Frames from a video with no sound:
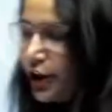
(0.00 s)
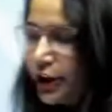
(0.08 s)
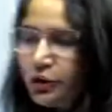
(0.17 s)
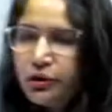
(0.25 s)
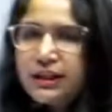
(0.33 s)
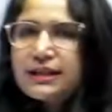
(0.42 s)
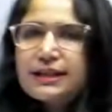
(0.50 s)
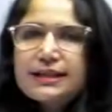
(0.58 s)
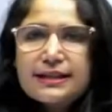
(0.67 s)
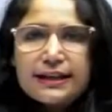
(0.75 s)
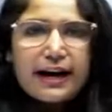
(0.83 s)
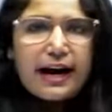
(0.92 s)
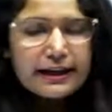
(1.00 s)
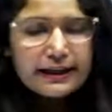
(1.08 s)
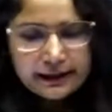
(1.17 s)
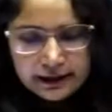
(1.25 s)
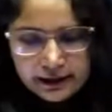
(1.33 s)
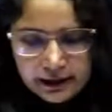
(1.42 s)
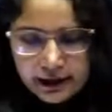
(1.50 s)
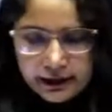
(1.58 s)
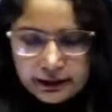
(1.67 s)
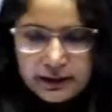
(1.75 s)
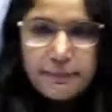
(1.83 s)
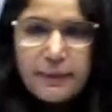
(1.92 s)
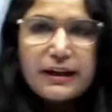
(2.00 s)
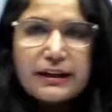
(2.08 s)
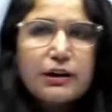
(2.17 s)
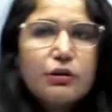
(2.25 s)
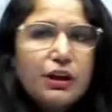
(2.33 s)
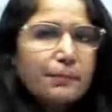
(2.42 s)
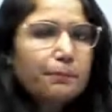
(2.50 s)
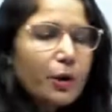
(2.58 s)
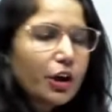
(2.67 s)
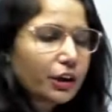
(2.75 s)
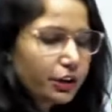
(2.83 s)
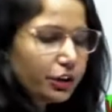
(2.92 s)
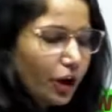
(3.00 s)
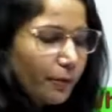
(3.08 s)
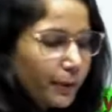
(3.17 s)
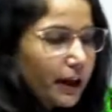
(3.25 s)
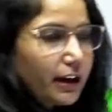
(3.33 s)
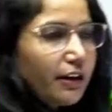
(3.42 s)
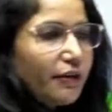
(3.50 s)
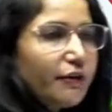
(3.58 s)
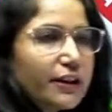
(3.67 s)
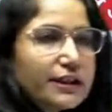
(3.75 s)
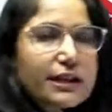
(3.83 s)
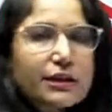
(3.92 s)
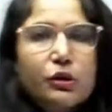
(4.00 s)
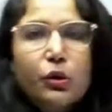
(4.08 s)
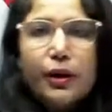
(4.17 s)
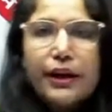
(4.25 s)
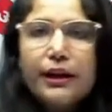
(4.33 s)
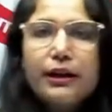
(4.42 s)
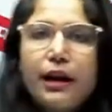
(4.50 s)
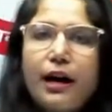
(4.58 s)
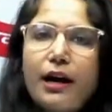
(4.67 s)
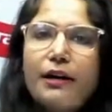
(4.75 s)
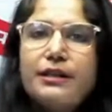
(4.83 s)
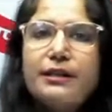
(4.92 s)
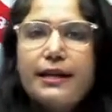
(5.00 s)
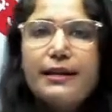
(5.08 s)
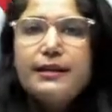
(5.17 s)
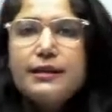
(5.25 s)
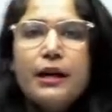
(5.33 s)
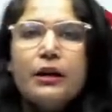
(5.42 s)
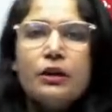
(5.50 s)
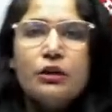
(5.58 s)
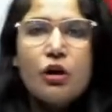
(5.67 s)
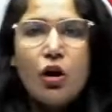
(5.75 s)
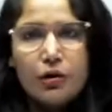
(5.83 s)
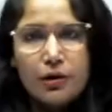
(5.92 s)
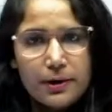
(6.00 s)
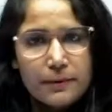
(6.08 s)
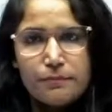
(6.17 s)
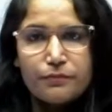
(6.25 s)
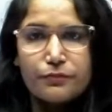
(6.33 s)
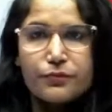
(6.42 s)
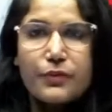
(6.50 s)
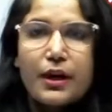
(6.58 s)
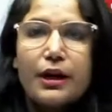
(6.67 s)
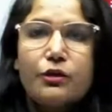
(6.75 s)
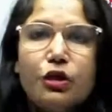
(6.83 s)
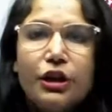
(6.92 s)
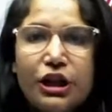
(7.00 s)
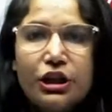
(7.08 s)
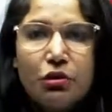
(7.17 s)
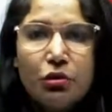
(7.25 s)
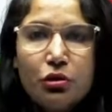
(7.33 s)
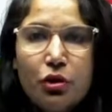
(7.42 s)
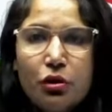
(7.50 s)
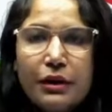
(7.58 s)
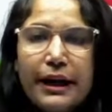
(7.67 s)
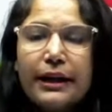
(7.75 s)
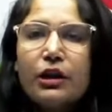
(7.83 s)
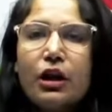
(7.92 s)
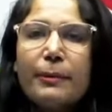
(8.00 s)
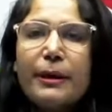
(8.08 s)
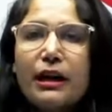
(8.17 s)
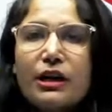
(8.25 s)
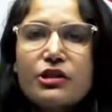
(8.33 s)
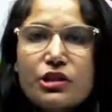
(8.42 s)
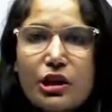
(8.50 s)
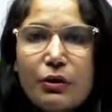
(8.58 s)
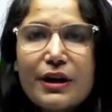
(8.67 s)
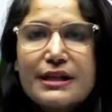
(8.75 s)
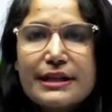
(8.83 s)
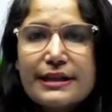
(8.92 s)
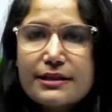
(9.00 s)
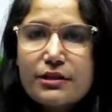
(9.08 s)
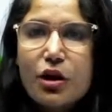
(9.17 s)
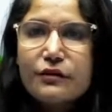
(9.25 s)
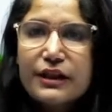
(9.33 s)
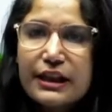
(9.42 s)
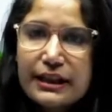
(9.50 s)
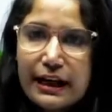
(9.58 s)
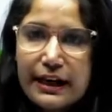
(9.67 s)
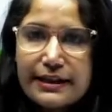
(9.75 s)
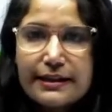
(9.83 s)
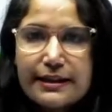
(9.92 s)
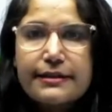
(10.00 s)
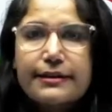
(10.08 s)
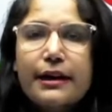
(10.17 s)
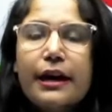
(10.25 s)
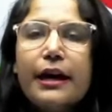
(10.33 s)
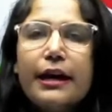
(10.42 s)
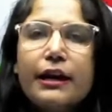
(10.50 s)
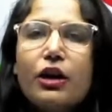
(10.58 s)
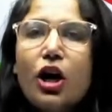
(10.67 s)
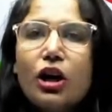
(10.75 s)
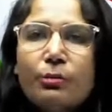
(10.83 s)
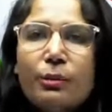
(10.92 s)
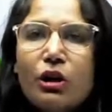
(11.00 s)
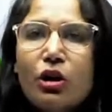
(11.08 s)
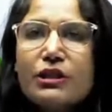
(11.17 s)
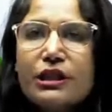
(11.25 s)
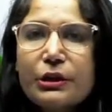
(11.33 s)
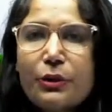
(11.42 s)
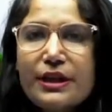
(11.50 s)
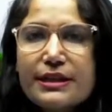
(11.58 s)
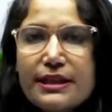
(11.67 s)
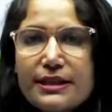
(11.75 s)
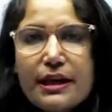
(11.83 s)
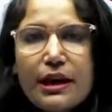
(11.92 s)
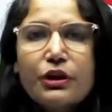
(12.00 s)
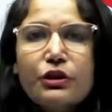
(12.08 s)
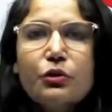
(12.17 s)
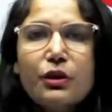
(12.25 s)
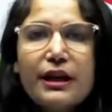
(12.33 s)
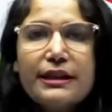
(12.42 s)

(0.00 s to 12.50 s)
are going to discuss regarding the particularly important topic which is going since long. You need to know the economic consequences of the crisis. Economic consequences, you